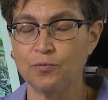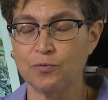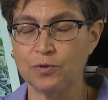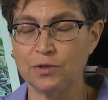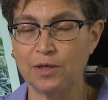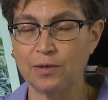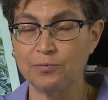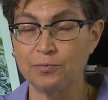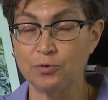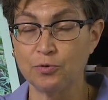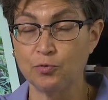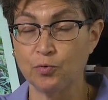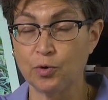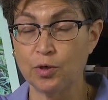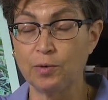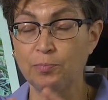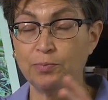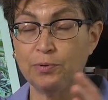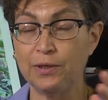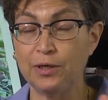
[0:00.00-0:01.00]
receptors were
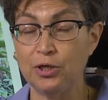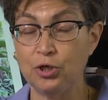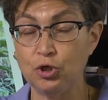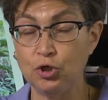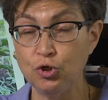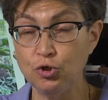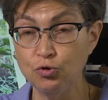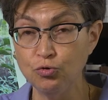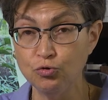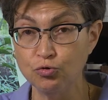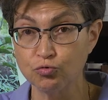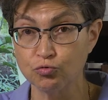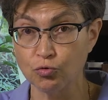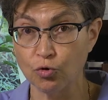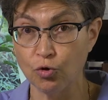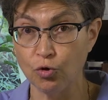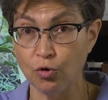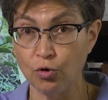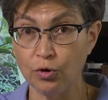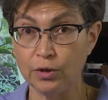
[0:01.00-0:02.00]
going to play a huge
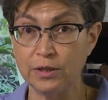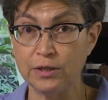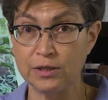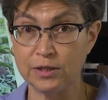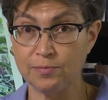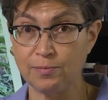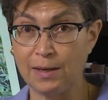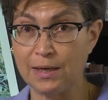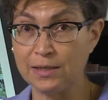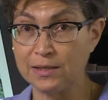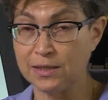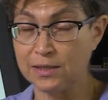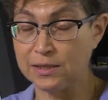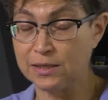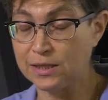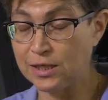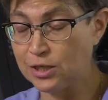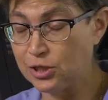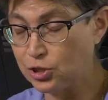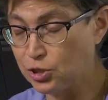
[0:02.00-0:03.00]
role in
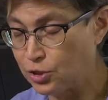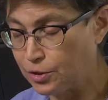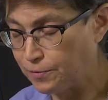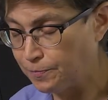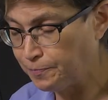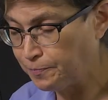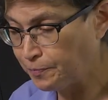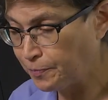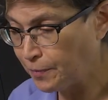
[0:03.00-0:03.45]
somatosensation,